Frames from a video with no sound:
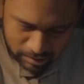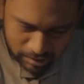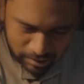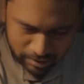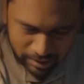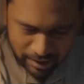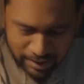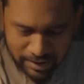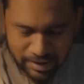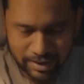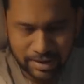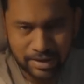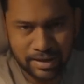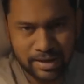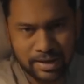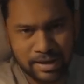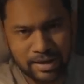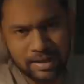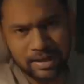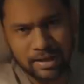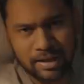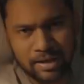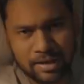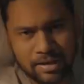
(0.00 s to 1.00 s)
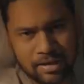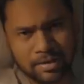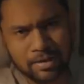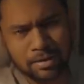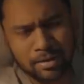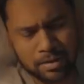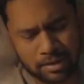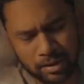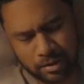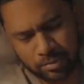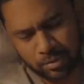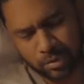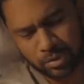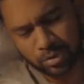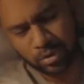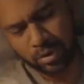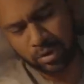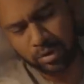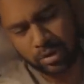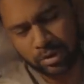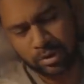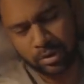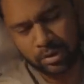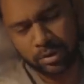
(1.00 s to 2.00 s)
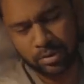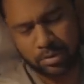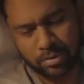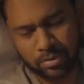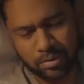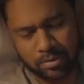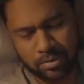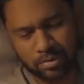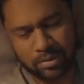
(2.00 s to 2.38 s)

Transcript: it's a 90 degree. Let me show it to you.